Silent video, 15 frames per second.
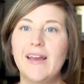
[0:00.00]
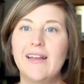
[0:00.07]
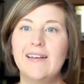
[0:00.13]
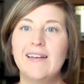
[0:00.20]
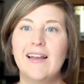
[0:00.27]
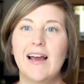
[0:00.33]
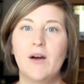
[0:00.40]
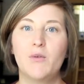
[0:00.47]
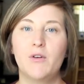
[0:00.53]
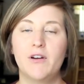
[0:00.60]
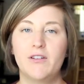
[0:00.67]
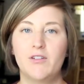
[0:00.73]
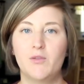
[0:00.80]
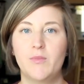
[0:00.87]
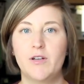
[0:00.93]
and not
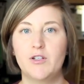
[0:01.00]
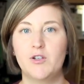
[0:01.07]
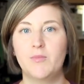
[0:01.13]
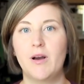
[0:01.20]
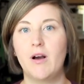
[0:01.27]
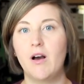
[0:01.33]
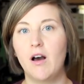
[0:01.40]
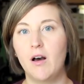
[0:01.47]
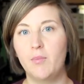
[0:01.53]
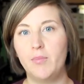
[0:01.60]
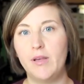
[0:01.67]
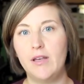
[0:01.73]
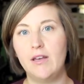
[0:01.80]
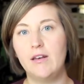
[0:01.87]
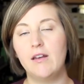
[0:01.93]
worry so much about
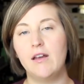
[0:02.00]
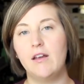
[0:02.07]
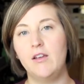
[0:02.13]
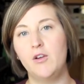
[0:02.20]
upping